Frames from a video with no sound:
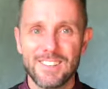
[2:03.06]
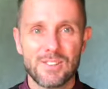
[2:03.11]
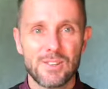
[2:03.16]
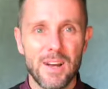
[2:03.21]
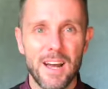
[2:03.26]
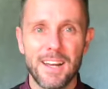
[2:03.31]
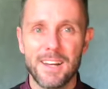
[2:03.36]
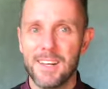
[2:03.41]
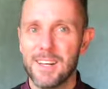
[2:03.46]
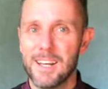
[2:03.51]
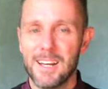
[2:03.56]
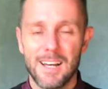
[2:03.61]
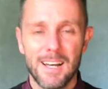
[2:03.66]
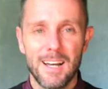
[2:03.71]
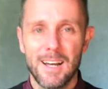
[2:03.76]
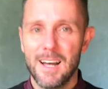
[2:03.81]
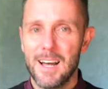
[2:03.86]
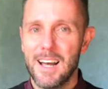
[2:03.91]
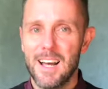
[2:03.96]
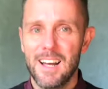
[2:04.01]
try to
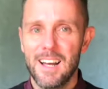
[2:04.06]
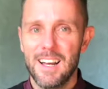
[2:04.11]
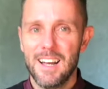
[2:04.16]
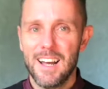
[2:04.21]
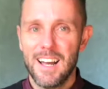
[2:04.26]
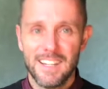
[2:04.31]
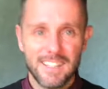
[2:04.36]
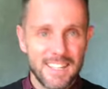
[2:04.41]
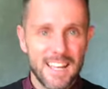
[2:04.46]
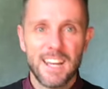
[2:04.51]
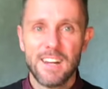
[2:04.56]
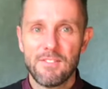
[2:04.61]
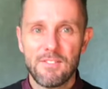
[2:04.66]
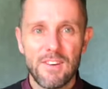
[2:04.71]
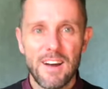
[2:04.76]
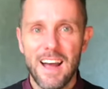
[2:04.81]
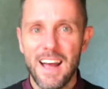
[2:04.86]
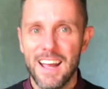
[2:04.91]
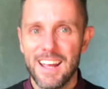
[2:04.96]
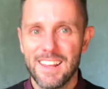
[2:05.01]

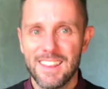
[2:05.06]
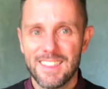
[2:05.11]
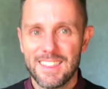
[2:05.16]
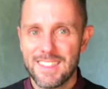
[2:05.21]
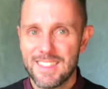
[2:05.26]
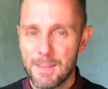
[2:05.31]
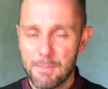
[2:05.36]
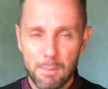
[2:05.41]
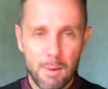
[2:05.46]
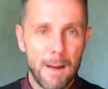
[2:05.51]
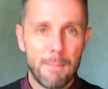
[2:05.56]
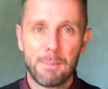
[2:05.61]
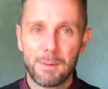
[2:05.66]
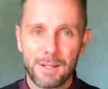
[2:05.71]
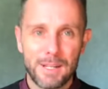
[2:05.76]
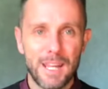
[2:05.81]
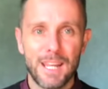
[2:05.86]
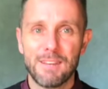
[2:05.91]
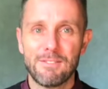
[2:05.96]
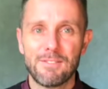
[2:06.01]
identify the proper
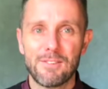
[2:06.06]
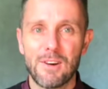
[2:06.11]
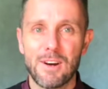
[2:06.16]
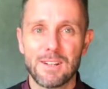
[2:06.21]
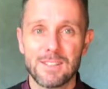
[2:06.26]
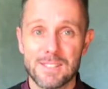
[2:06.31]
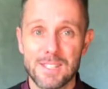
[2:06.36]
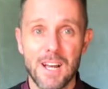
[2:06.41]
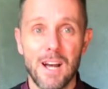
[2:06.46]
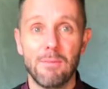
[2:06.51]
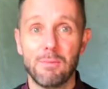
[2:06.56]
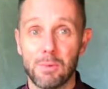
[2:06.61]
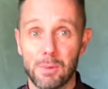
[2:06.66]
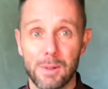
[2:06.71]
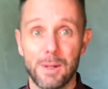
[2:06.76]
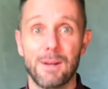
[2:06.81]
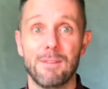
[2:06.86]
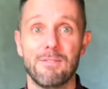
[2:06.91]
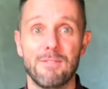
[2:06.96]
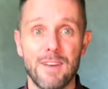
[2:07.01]
king for ourselves, we're
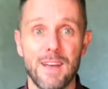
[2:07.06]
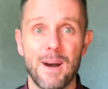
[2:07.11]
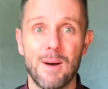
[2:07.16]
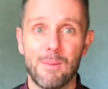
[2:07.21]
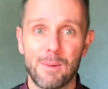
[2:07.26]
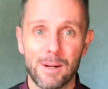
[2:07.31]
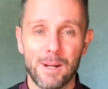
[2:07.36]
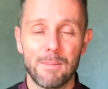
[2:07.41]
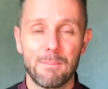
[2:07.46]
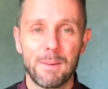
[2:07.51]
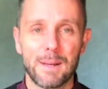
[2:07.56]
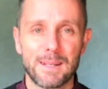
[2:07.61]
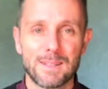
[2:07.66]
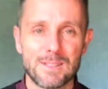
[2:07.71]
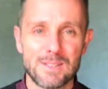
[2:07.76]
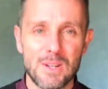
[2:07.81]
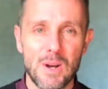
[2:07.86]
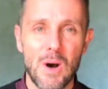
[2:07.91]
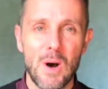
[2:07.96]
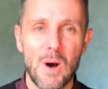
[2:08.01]
going to fail. We're going to pick
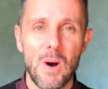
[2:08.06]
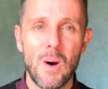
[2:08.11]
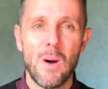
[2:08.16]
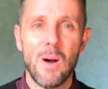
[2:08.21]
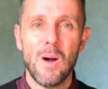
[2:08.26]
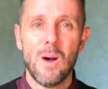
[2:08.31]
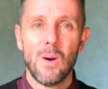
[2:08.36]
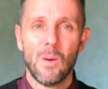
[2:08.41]
Saul.